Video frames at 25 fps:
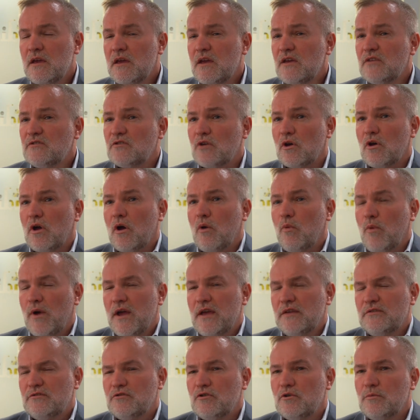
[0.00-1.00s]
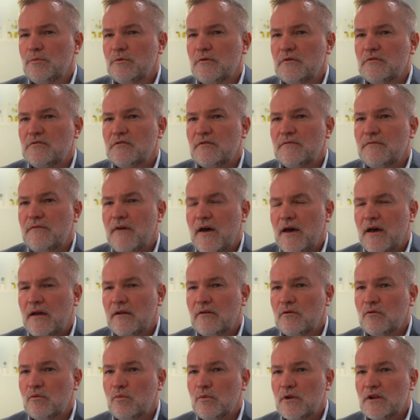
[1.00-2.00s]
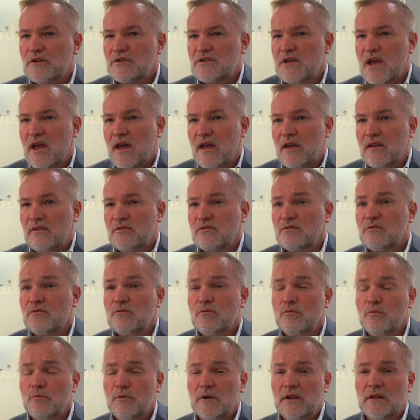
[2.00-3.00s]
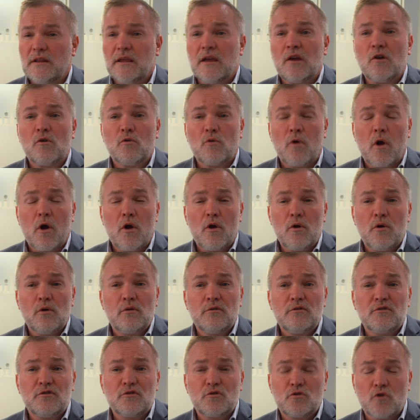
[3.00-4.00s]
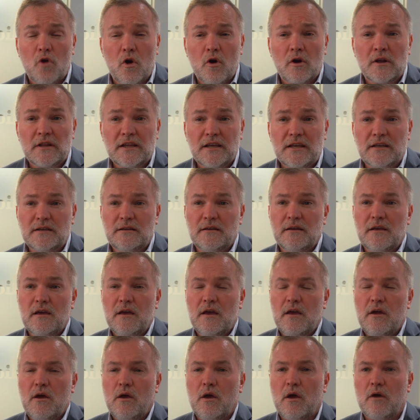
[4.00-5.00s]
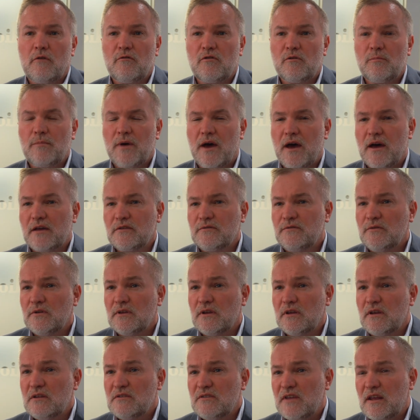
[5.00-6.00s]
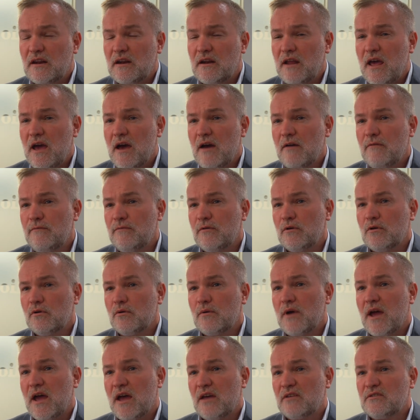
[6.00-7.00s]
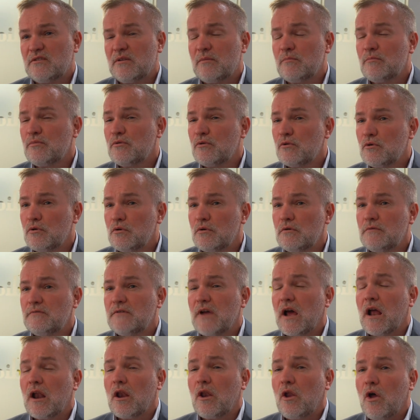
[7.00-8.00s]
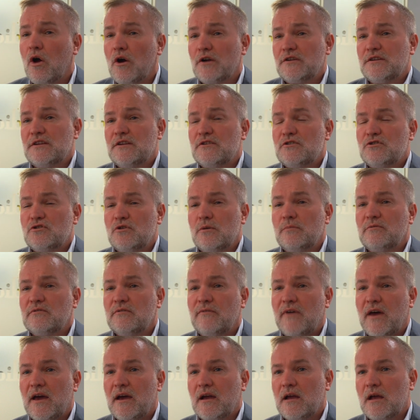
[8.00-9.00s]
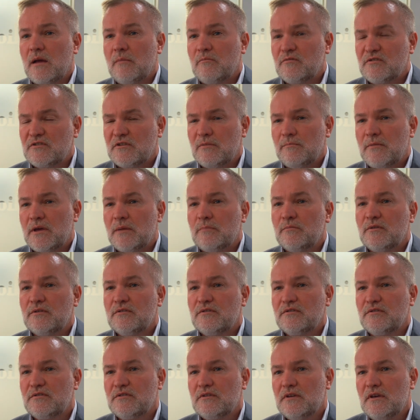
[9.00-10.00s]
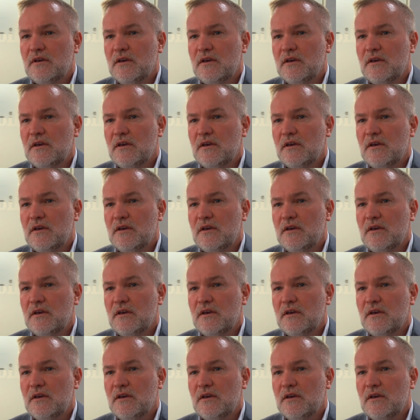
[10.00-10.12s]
So Aware Super is a fund which has really grown strongly over the past few years and in our view has improved a lot in terms of outcomes to members.